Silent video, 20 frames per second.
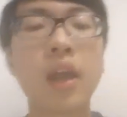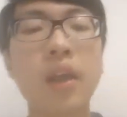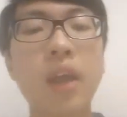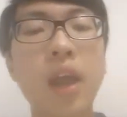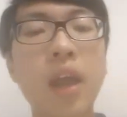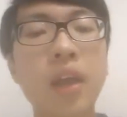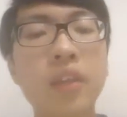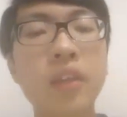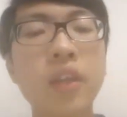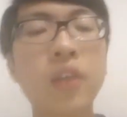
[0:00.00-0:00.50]

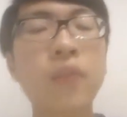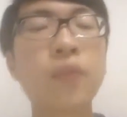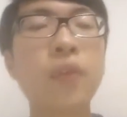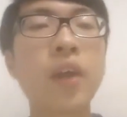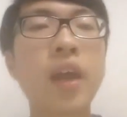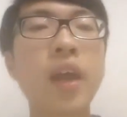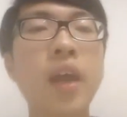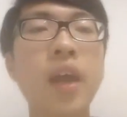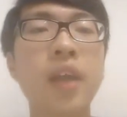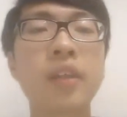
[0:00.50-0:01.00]

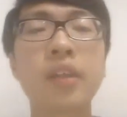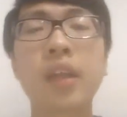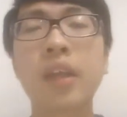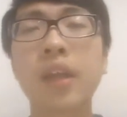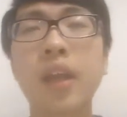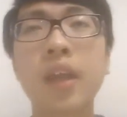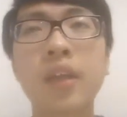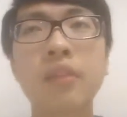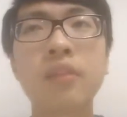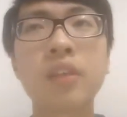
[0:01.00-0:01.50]
anywhere and at
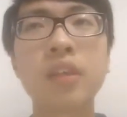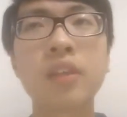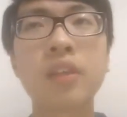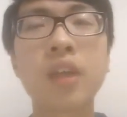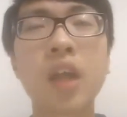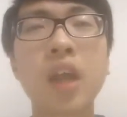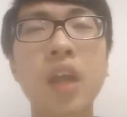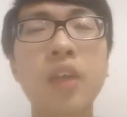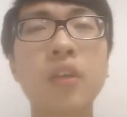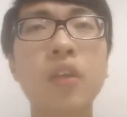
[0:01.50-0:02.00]
any
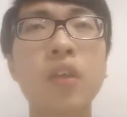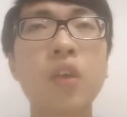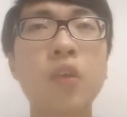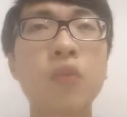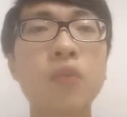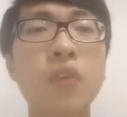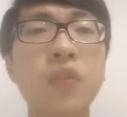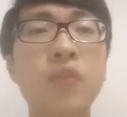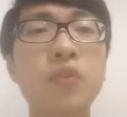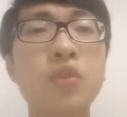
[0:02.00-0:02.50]
time
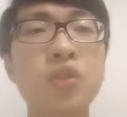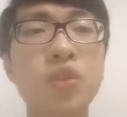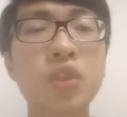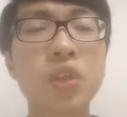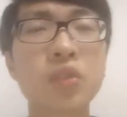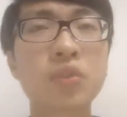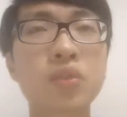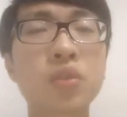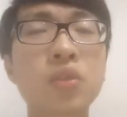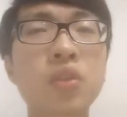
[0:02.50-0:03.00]
with
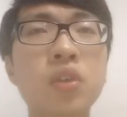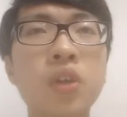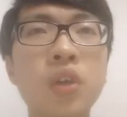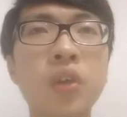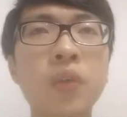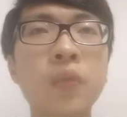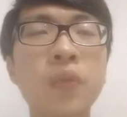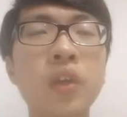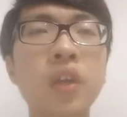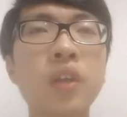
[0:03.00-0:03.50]
just
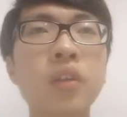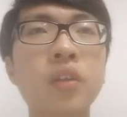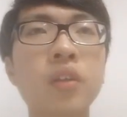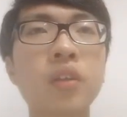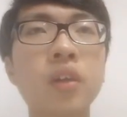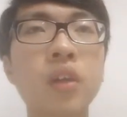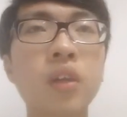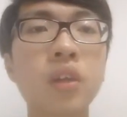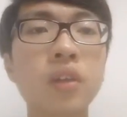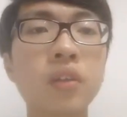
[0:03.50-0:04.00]
scrolling
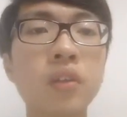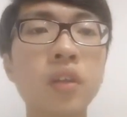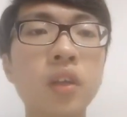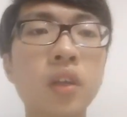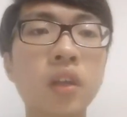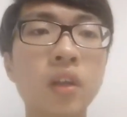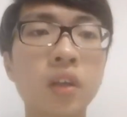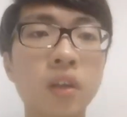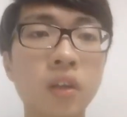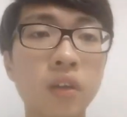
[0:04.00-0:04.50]

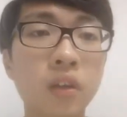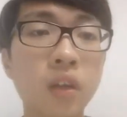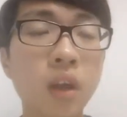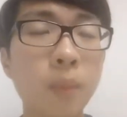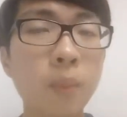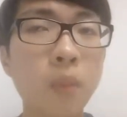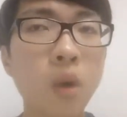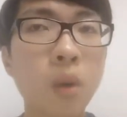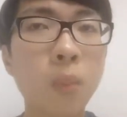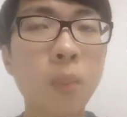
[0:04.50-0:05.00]
the
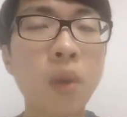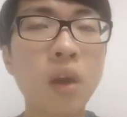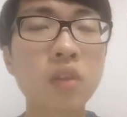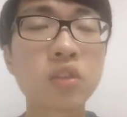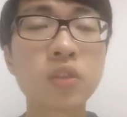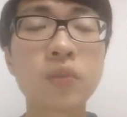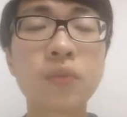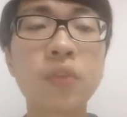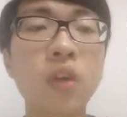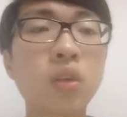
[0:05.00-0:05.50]
mobile
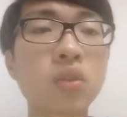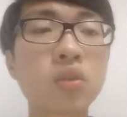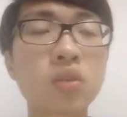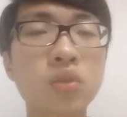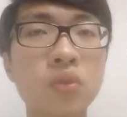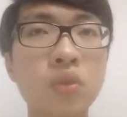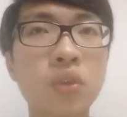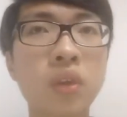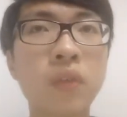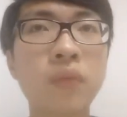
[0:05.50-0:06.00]
phone
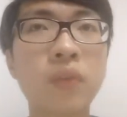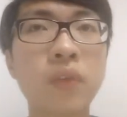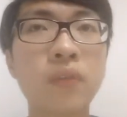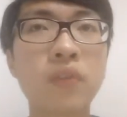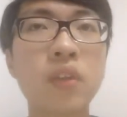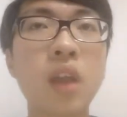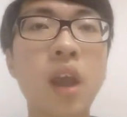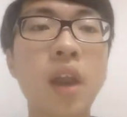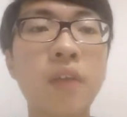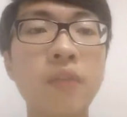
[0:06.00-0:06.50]
screen
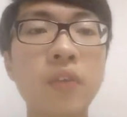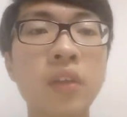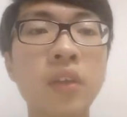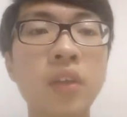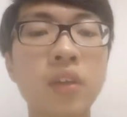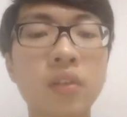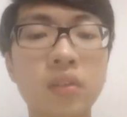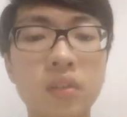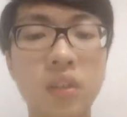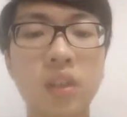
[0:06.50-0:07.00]
with their
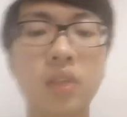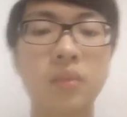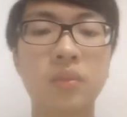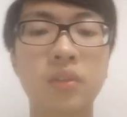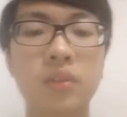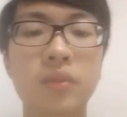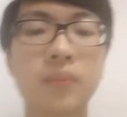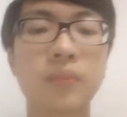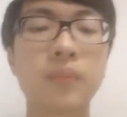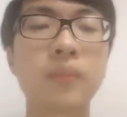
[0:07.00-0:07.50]

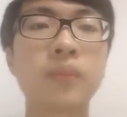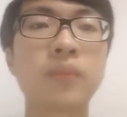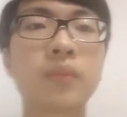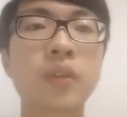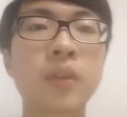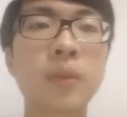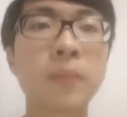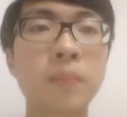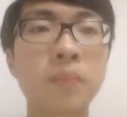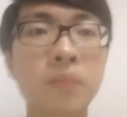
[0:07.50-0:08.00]
fingertips.
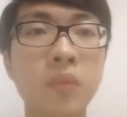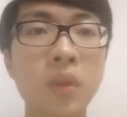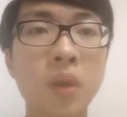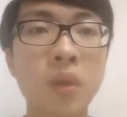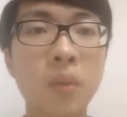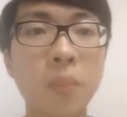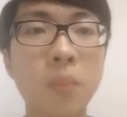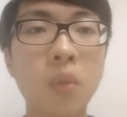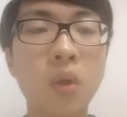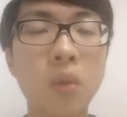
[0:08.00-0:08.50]

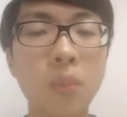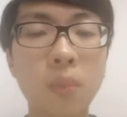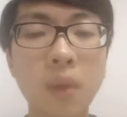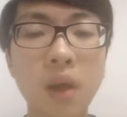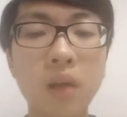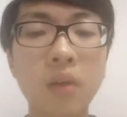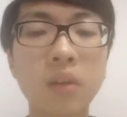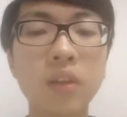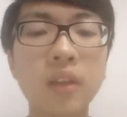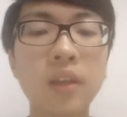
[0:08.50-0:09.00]

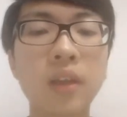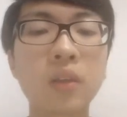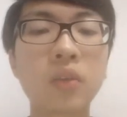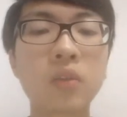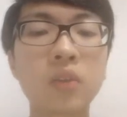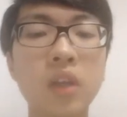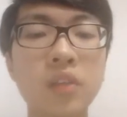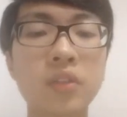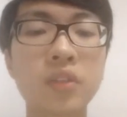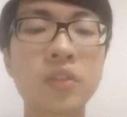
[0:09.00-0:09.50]

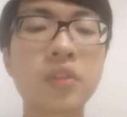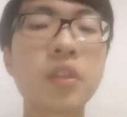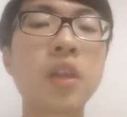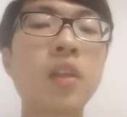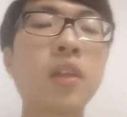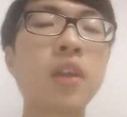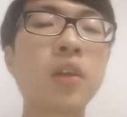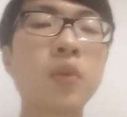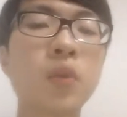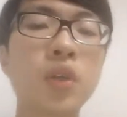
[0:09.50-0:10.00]

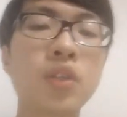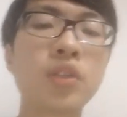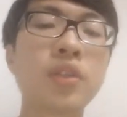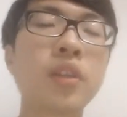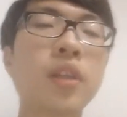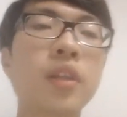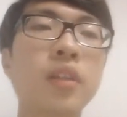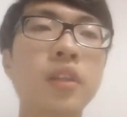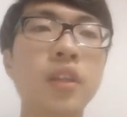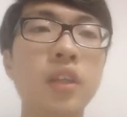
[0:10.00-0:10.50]
Mobile-assisted language
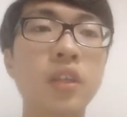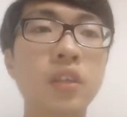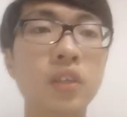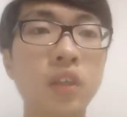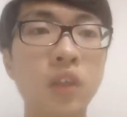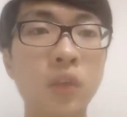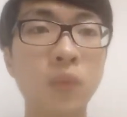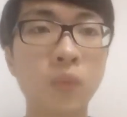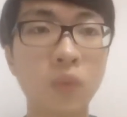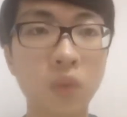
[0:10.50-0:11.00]
learning
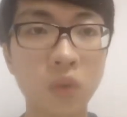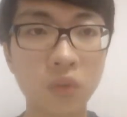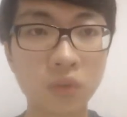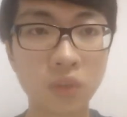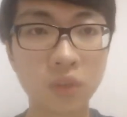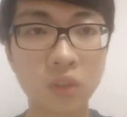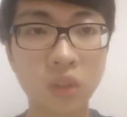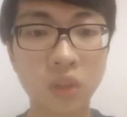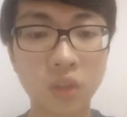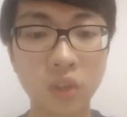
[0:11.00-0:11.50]

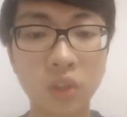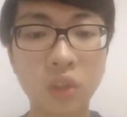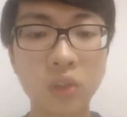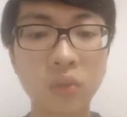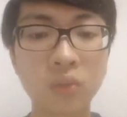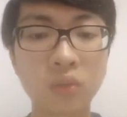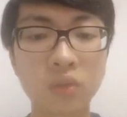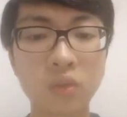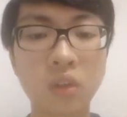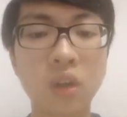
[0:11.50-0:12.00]
involves the
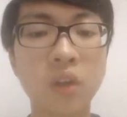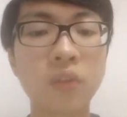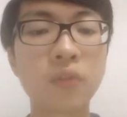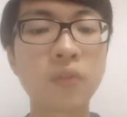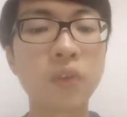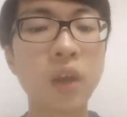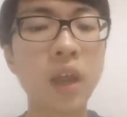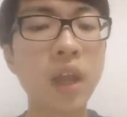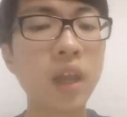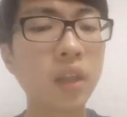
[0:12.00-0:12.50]
use of
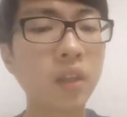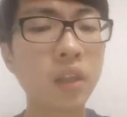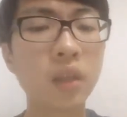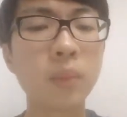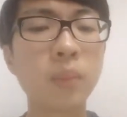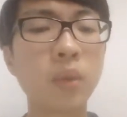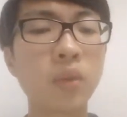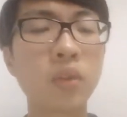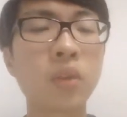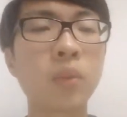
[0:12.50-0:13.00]
any
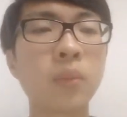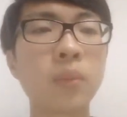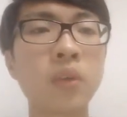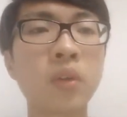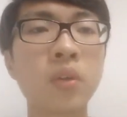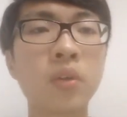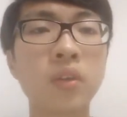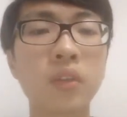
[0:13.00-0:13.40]
portable